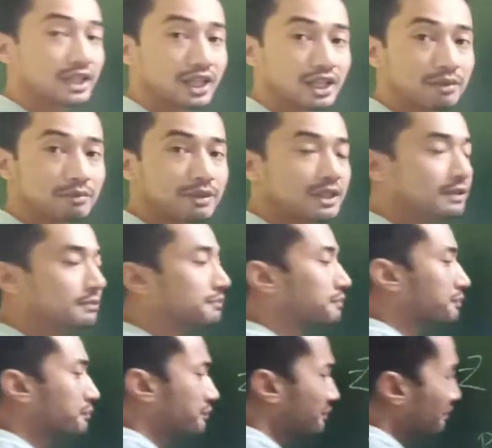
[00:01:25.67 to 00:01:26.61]
AB,
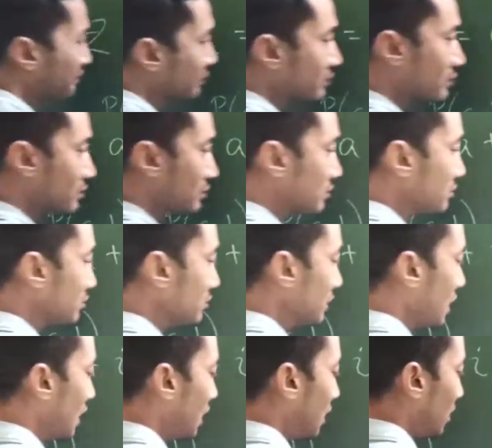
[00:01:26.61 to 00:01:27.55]

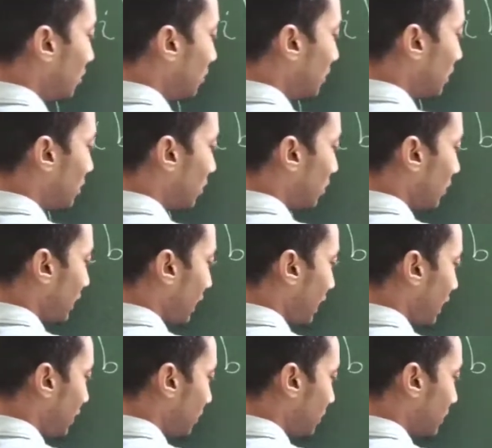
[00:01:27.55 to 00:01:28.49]
we go A
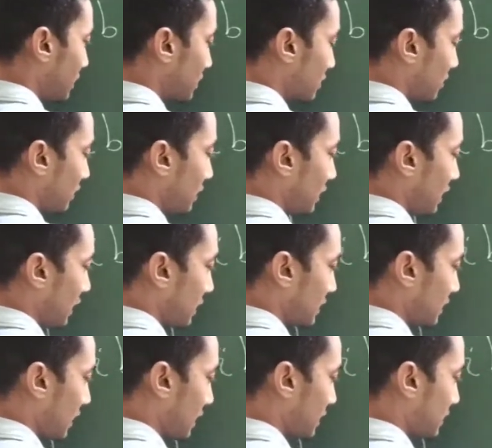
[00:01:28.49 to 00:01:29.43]
units on the
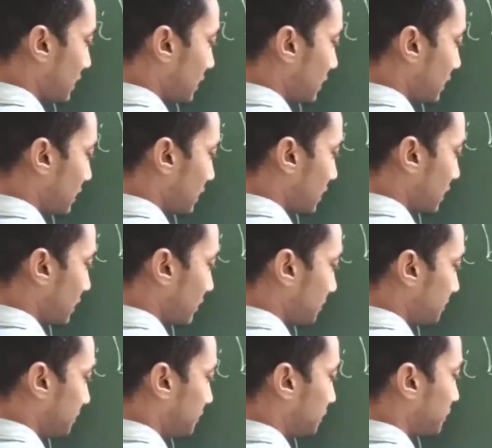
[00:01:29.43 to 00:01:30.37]
x-axis,
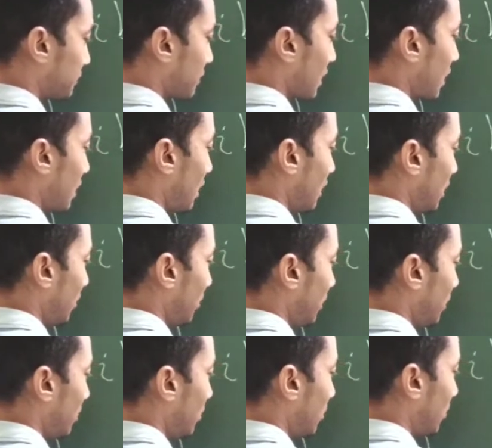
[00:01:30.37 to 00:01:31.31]
we
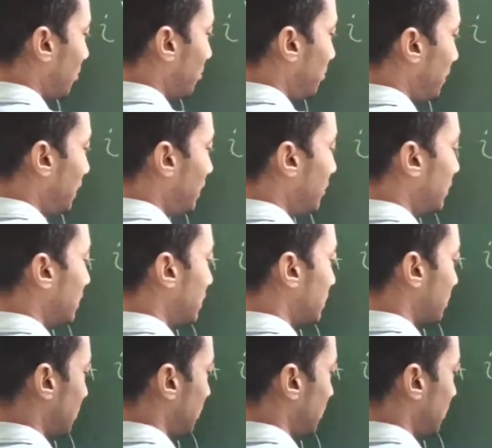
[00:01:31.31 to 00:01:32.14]
go B units